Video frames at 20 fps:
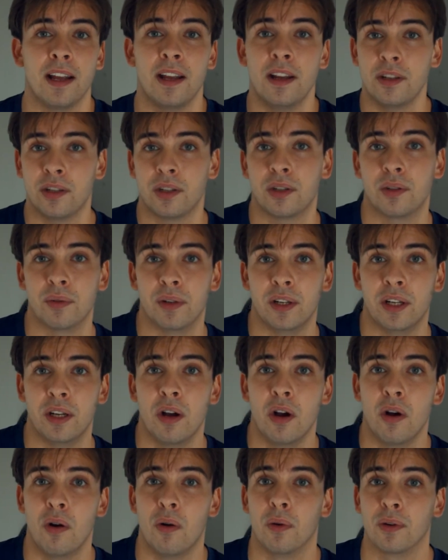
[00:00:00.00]

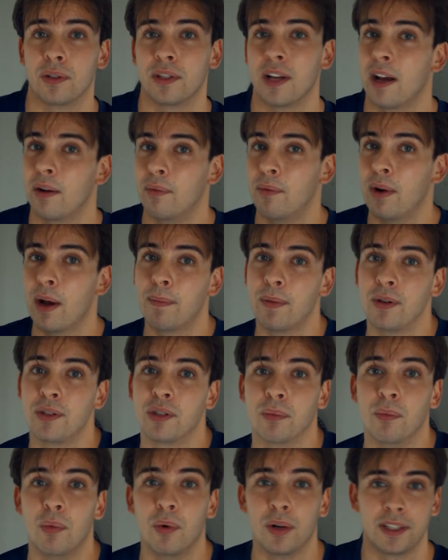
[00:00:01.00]
history or Thai weapons
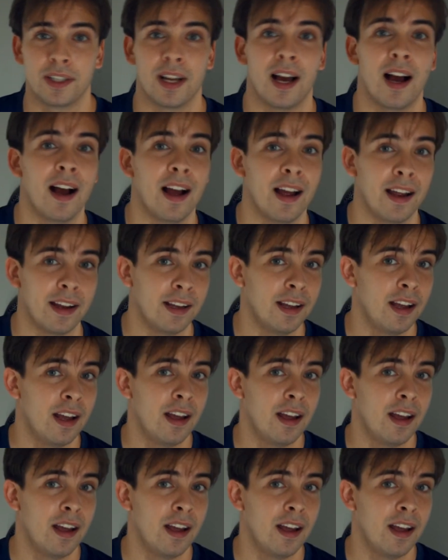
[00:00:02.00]
or Muay Thai